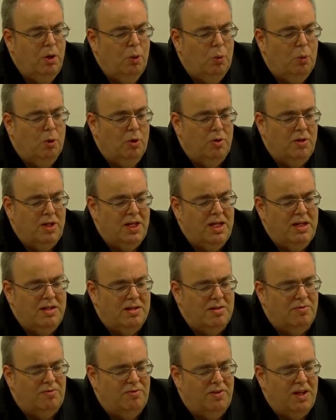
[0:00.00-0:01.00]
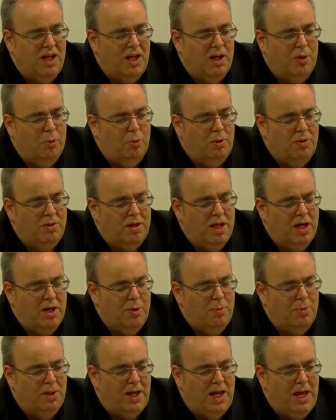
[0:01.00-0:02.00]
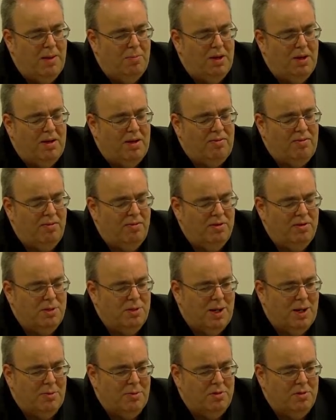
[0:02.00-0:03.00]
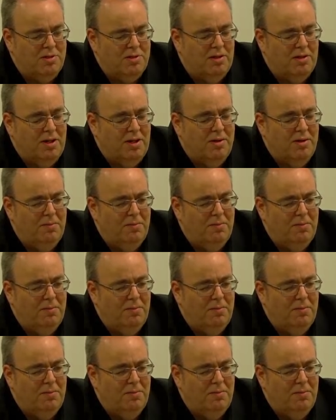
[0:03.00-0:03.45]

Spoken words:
would interfere with the open air path to outside.